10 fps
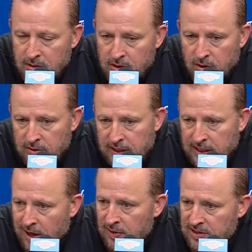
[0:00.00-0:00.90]
you know, that
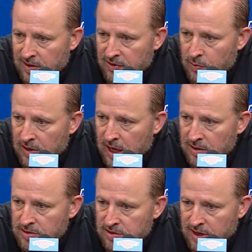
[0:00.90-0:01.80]
carries everyone
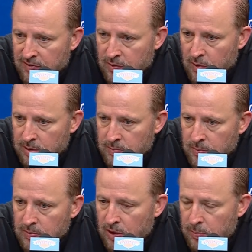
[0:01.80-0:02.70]
else. It's everyone,
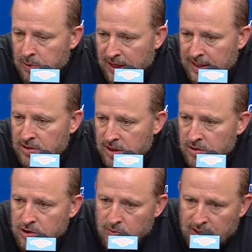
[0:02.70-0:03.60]
you know, playing to
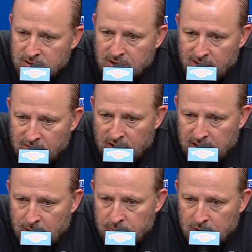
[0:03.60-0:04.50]
their strengths,
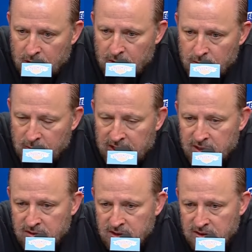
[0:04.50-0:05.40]
covering up their
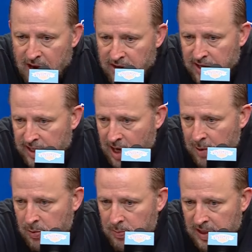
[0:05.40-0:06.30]
weaknesses. How do they
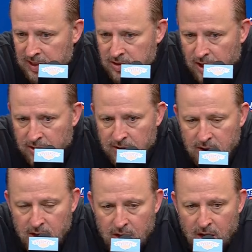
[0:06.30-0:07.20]
complement each
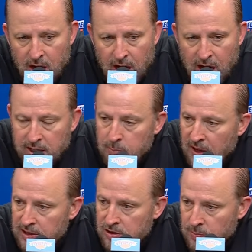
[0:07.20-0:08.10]
other? How do you
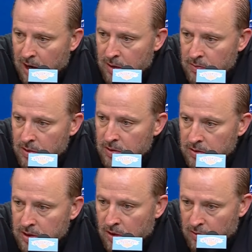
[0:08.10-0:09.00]
play smart,
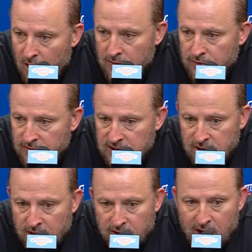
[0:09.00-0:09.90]
you know, off of
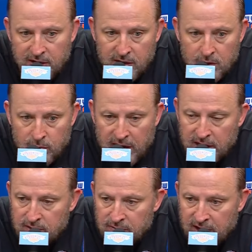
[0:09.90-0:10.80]
each other? How do you
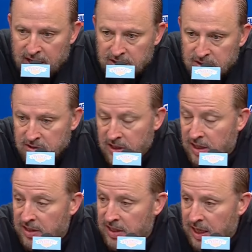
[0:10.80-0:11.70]
create advantages?
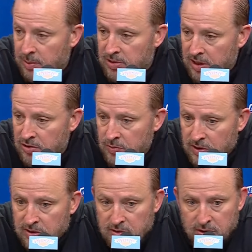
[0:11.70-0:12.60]
And then the game tells you
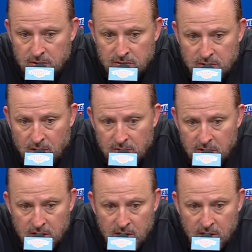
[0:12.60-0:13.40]
what to do. So